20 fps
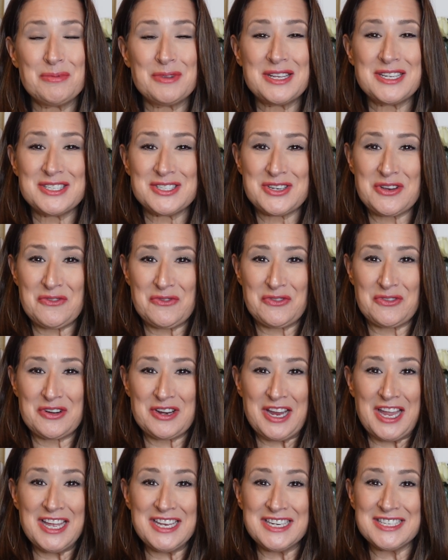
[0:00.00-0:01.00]
please don't
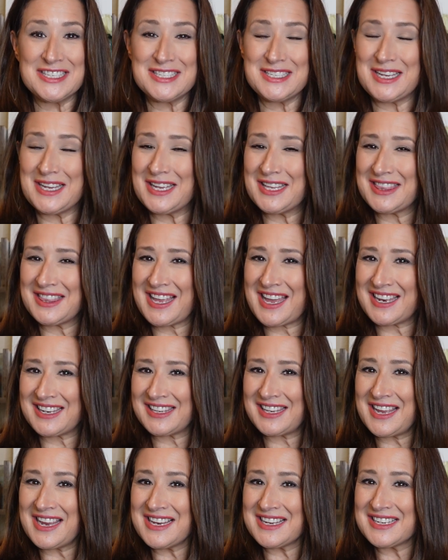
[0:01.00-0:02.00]
forget to hit that
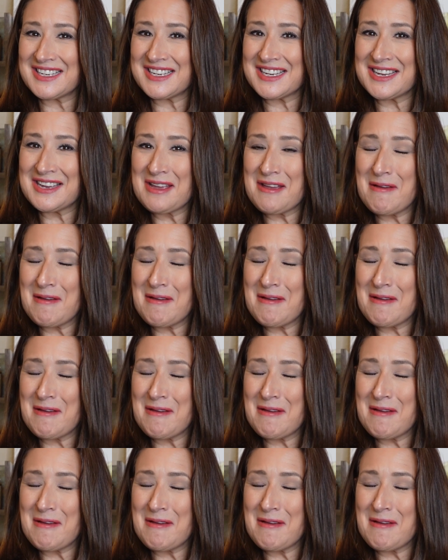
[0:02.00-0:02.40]
like